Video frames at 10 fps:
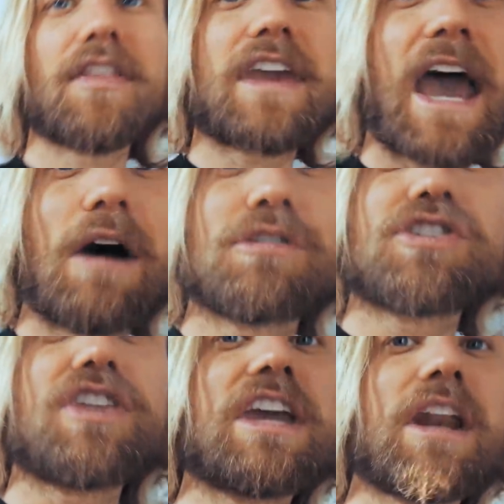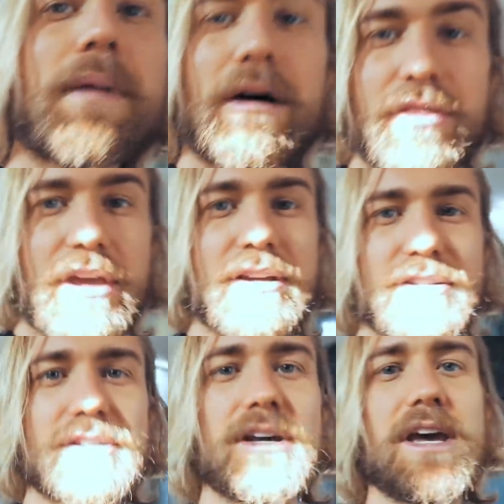on the couch, thinking about
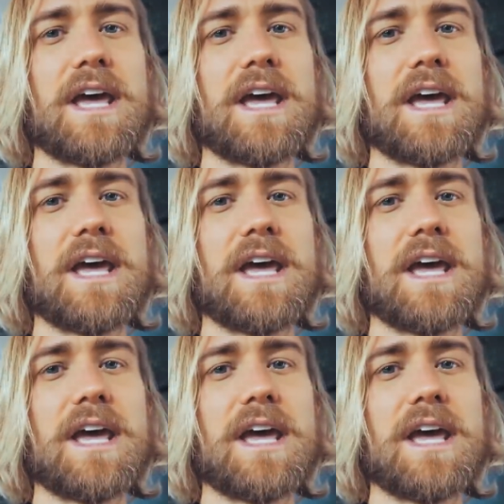things.